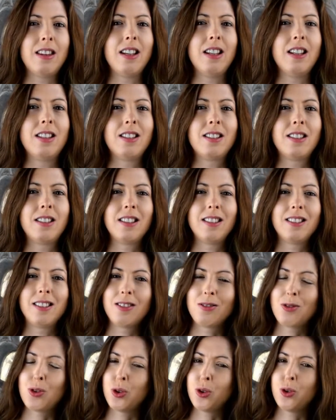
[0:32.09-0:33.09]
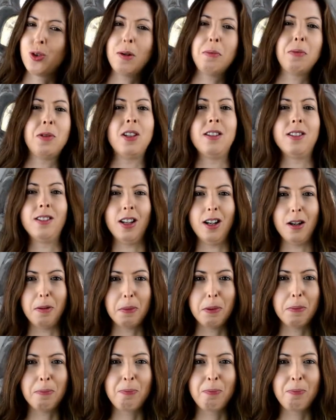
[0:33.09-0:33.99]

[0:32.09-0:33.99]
that trips us up?